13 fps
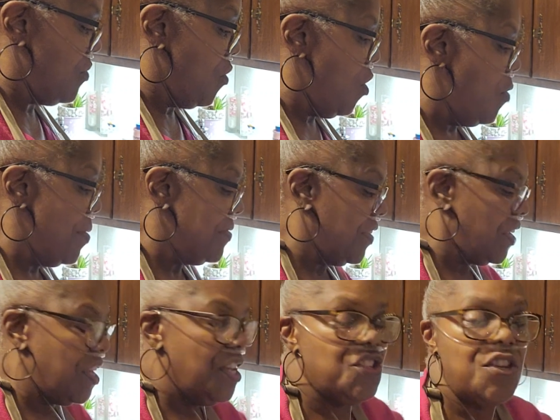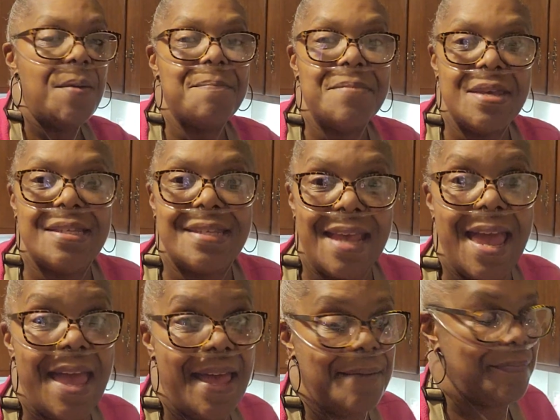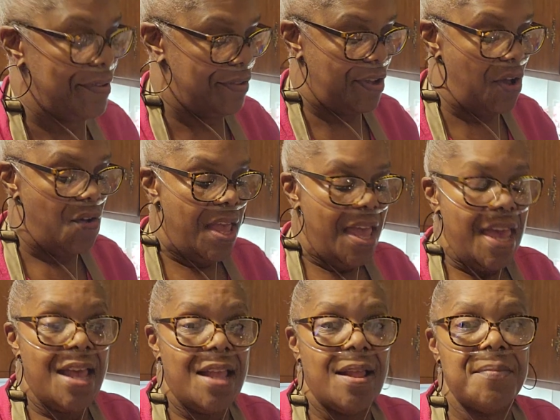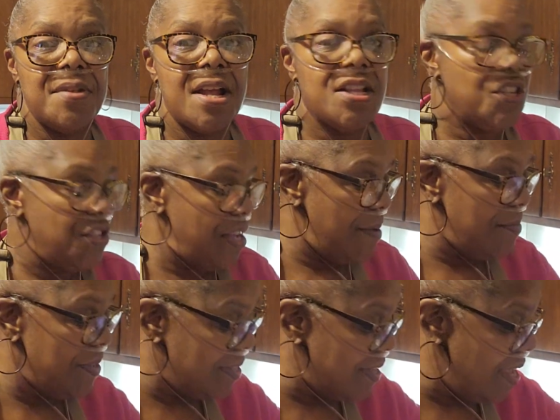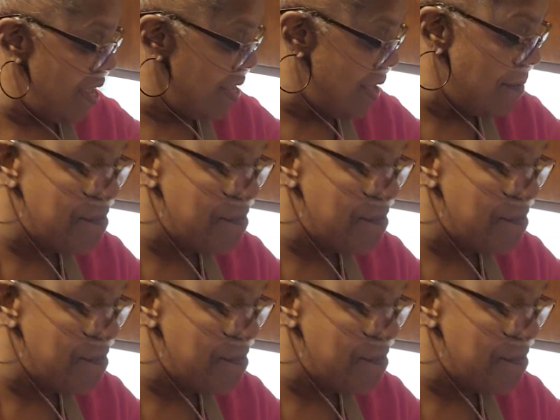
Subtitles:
always a kitchen mishap. So, and I'm not ashamed to tell you I